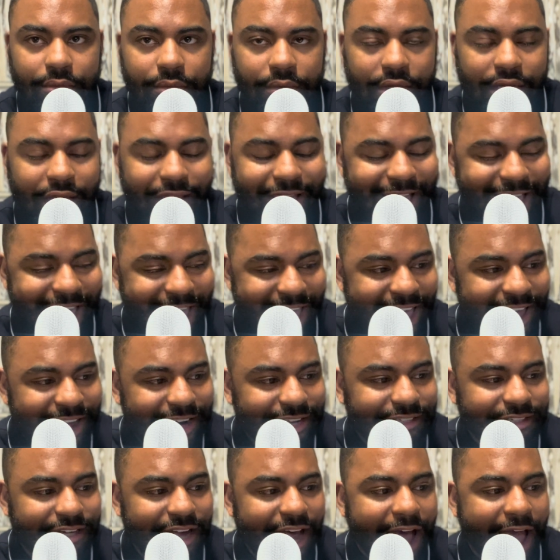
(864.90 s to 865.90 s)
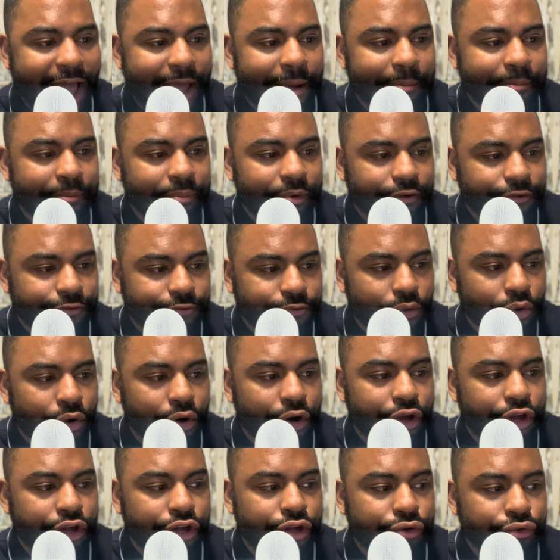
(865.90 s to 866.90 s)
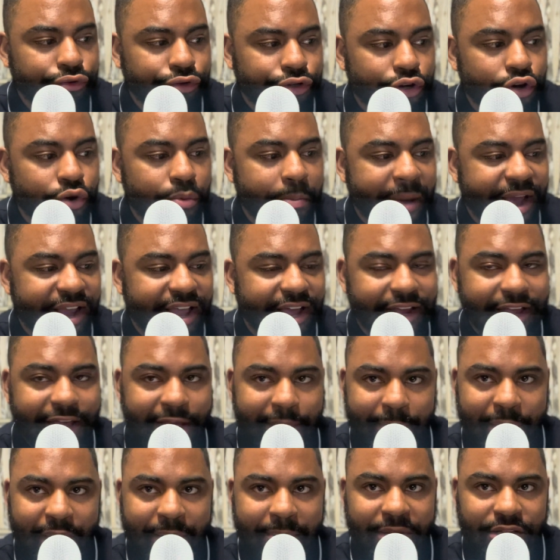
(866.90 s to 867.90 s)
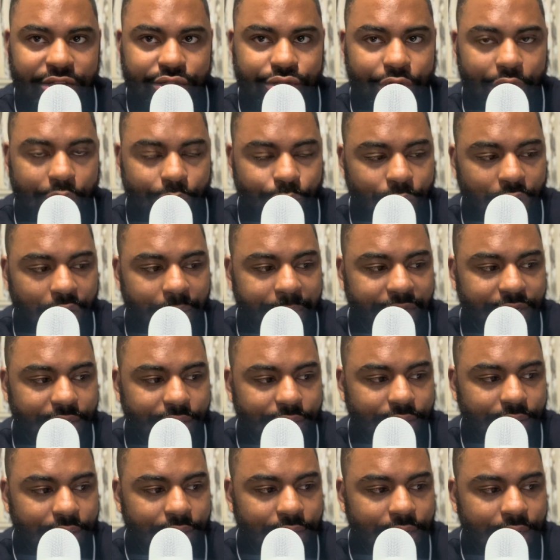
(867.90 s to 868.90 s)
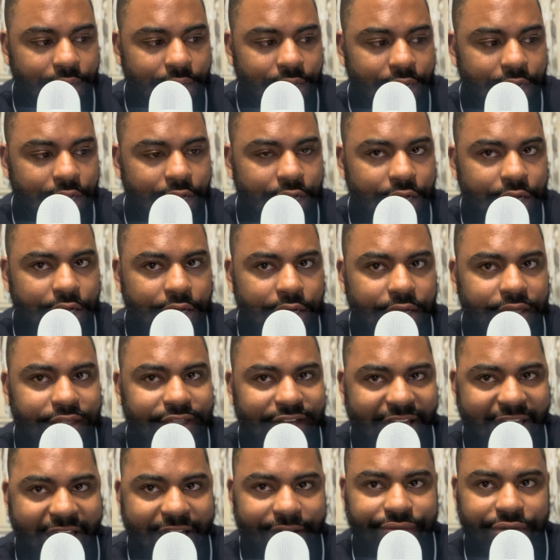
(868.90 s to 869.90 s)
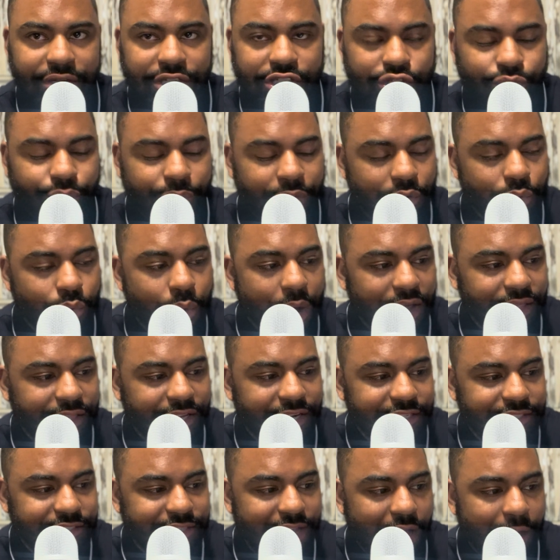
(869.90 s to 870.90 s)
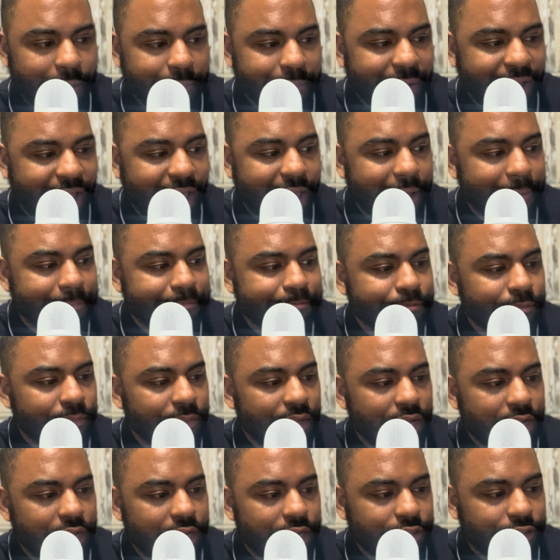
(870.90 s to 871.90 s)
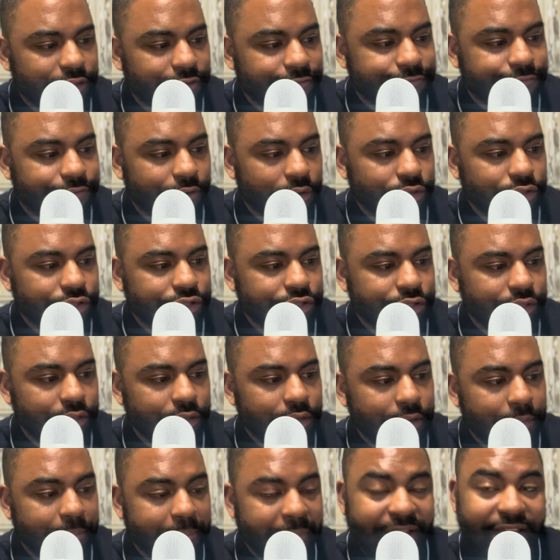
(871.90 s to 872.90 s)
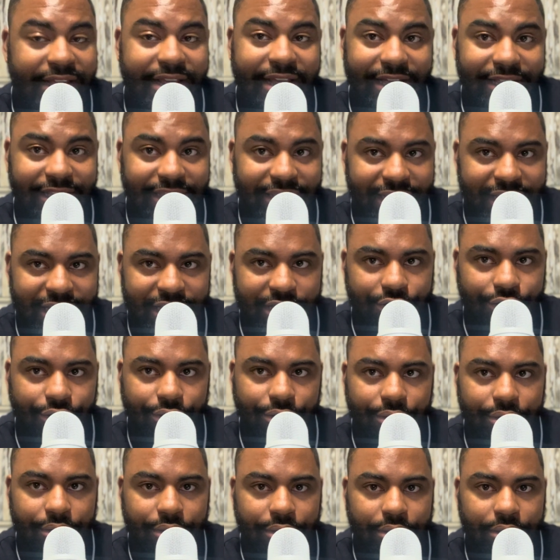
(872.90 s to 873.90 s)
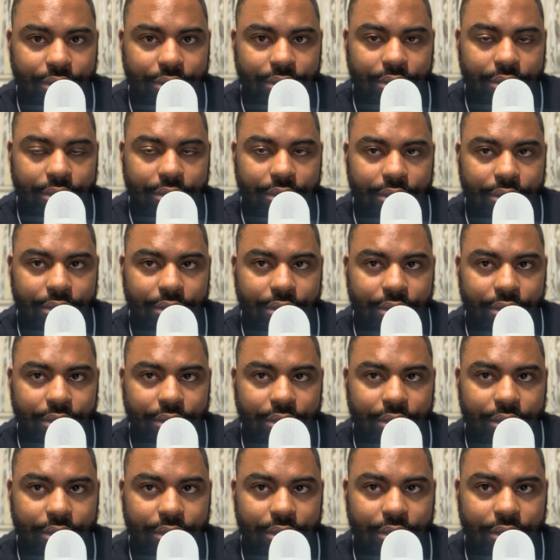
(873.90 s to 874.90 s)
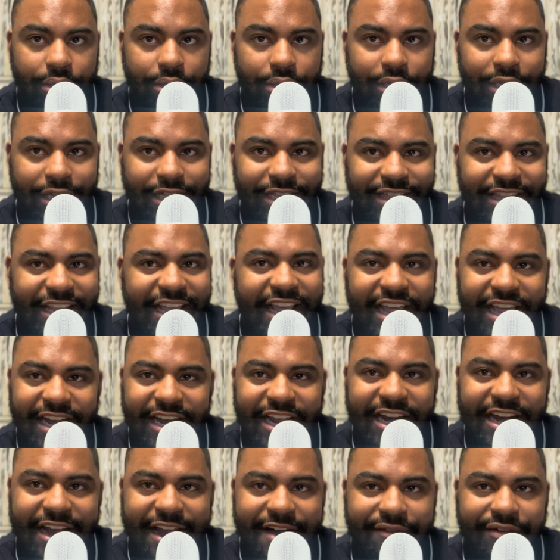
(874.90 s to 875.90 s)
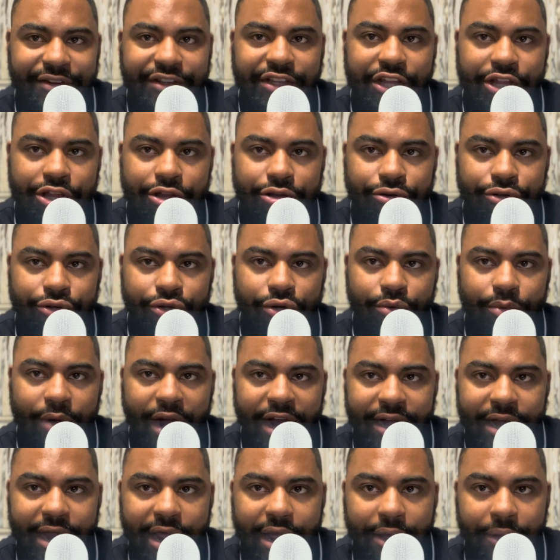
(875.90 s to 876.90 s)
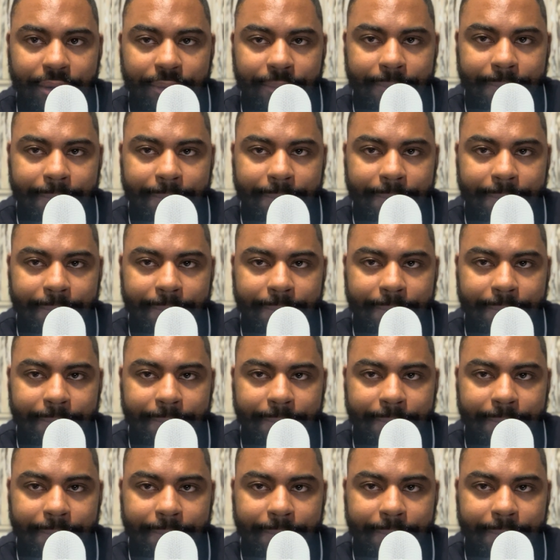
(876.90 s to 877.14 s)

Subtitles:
ahead of time before you do make a commitment to a woman to have these 3 qualities down pat. The first being a leader. Lead in everything you do right now.